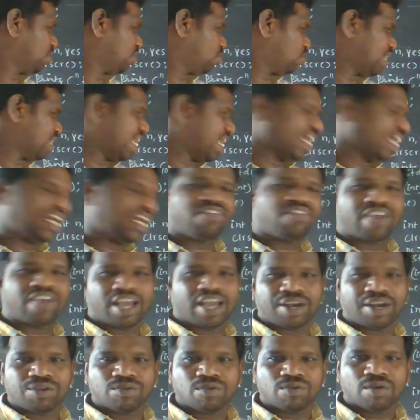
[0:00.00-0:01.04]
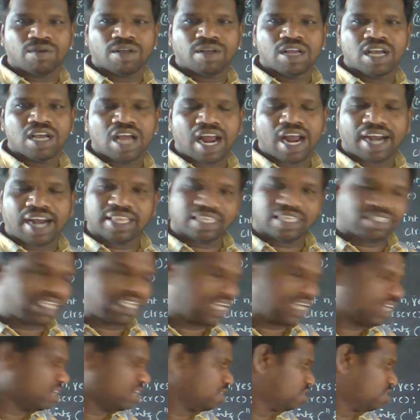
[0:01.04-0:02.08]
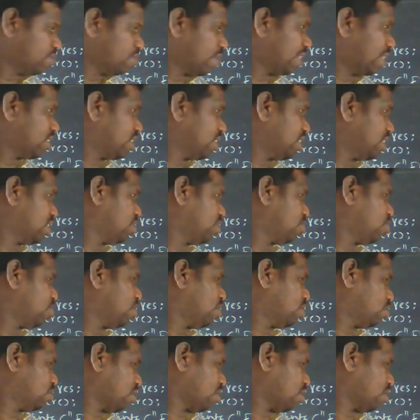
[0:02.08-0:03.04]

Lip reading: to n value, and the second percentage is going